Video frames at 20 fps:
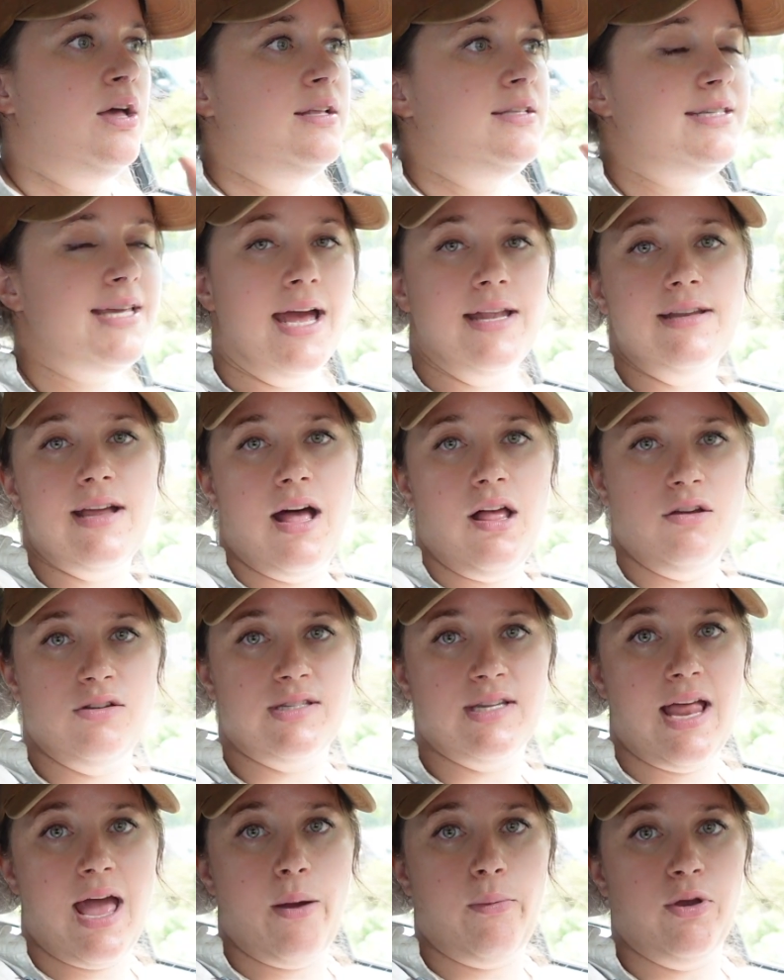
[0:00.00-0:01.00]
$10
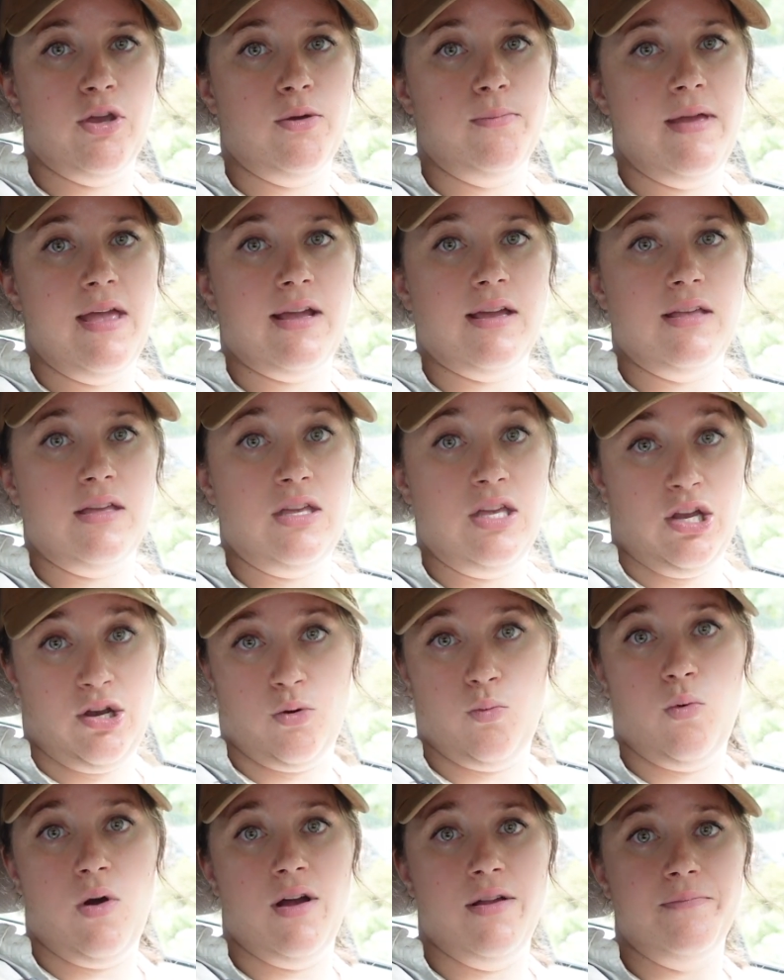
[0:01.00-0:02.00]
an hour you're making
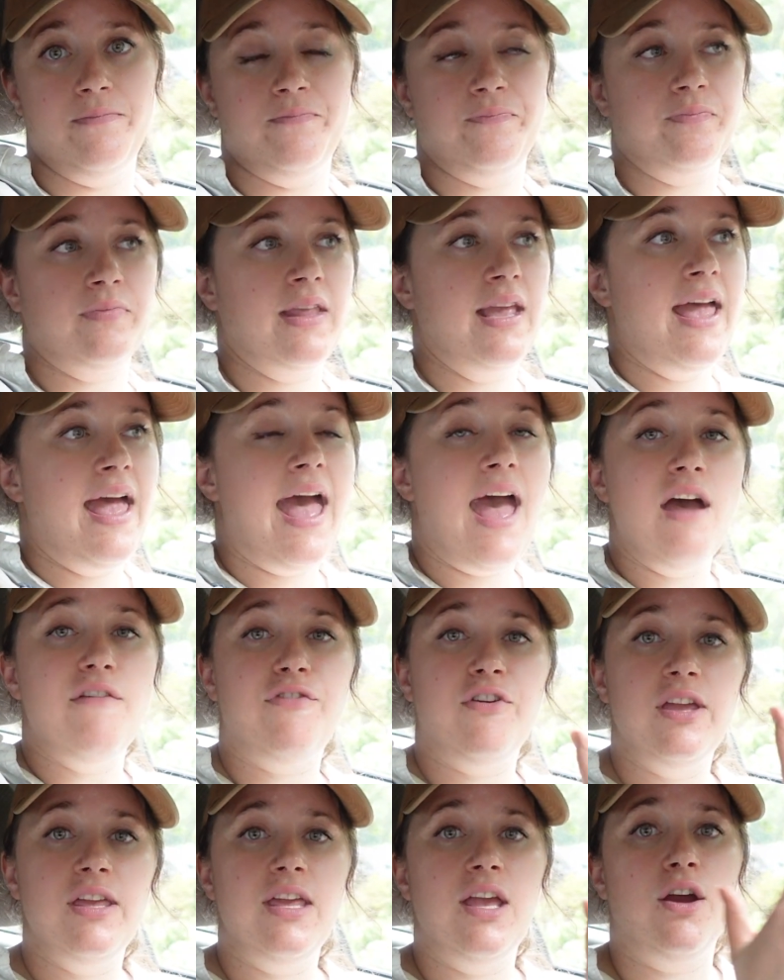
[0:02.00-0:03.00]
year one.
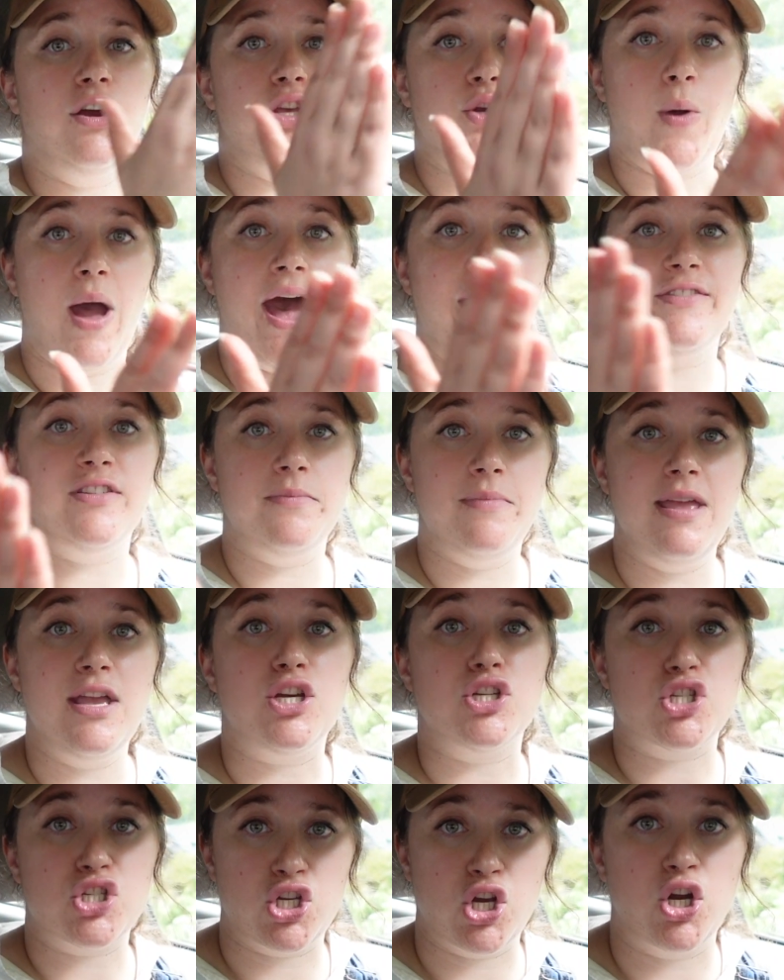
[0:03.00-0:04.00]
Every year you have to make
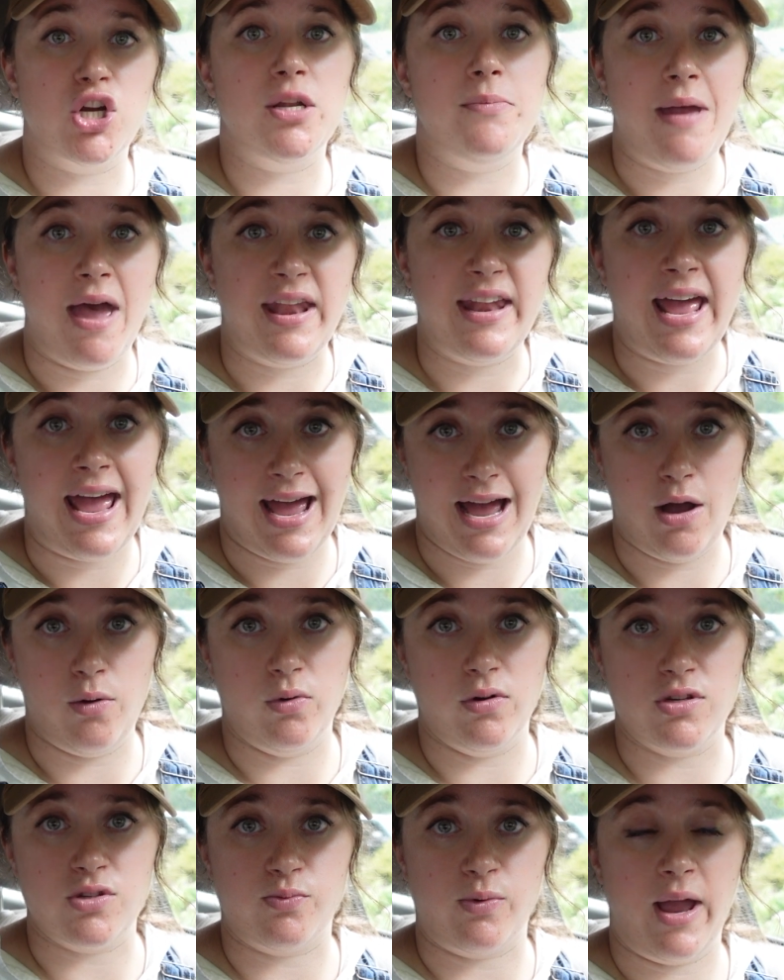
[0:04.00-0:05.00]
a certain amount of
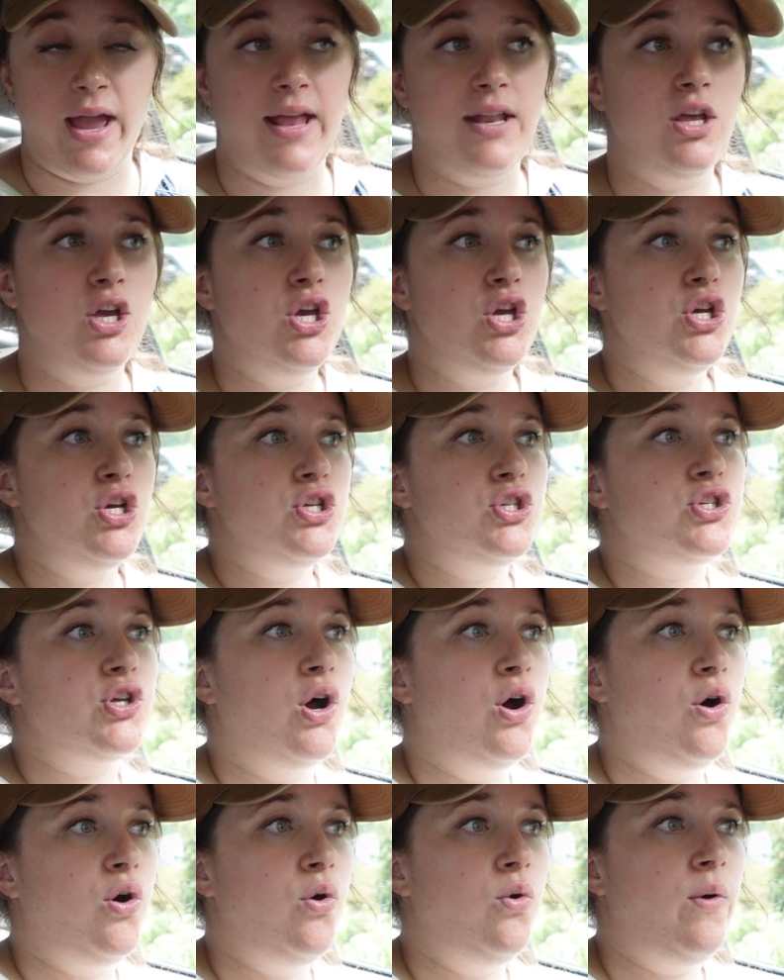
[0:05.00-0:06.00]
hours, right?
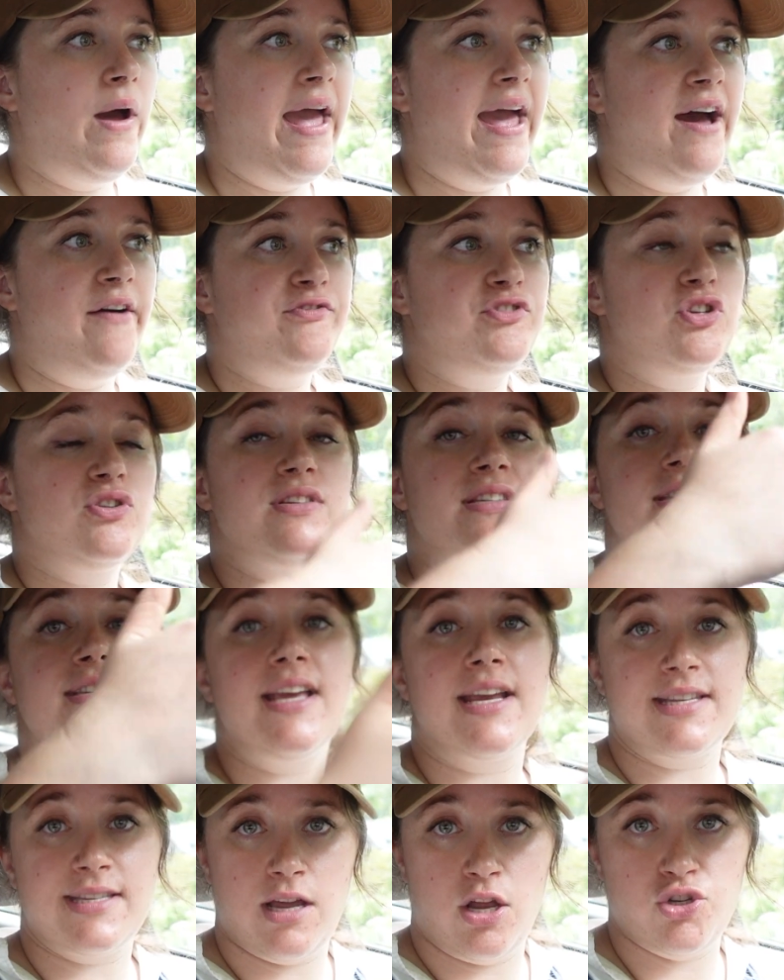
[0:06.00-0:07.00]
So after
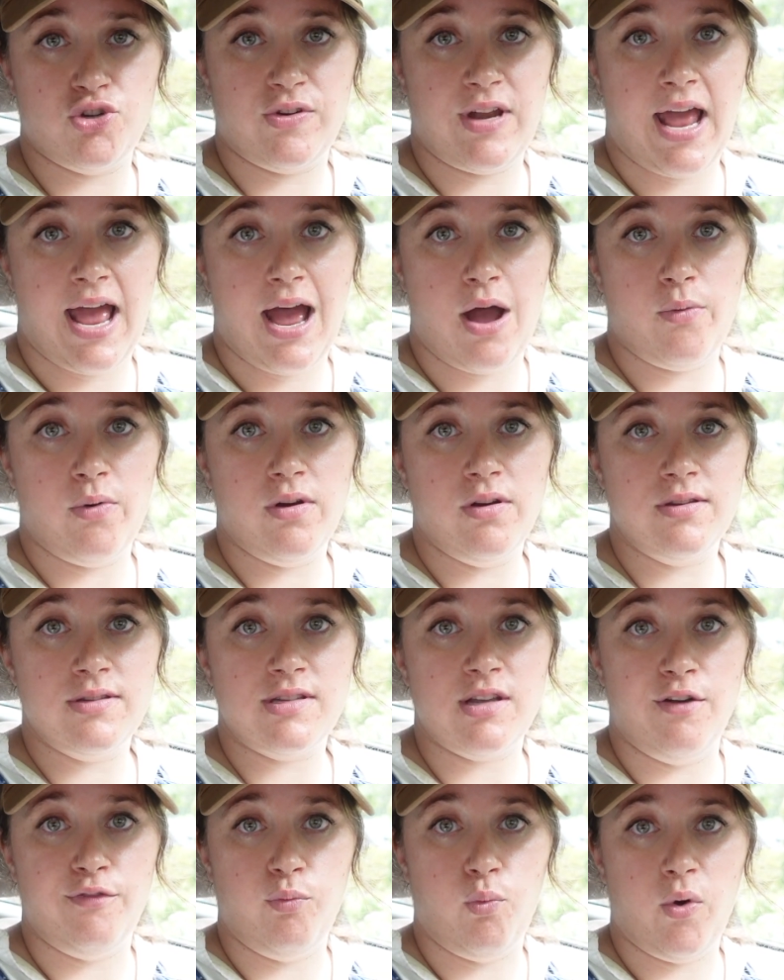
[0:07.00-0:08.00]
600 hours
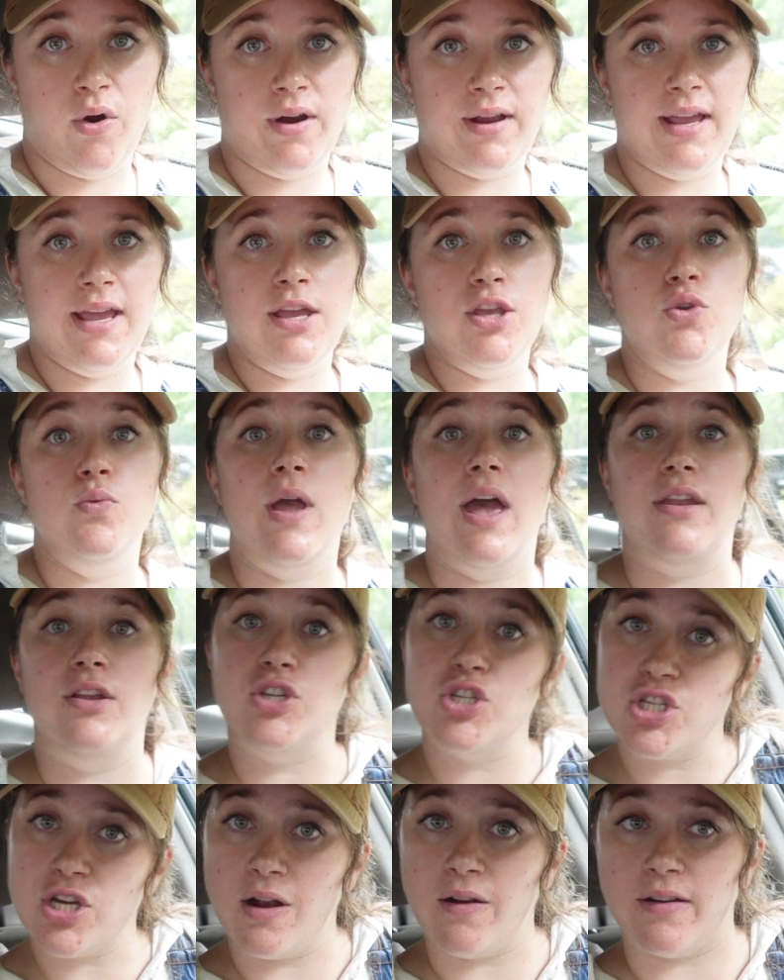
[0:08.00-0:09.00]
of working, you get
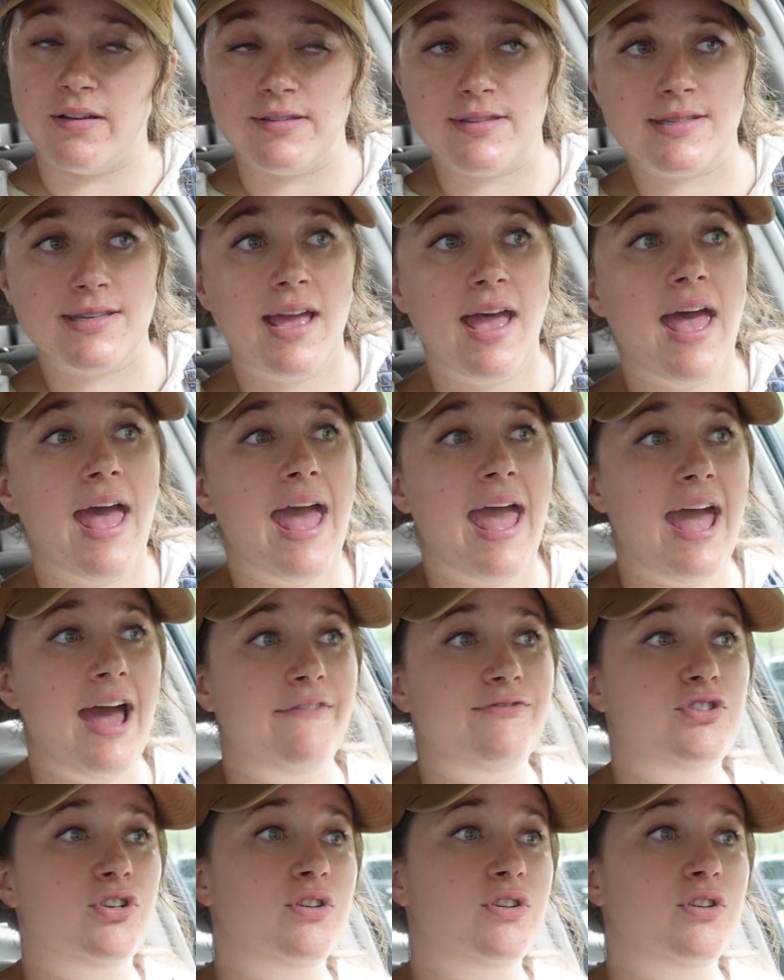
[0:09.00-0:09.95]
insurance. After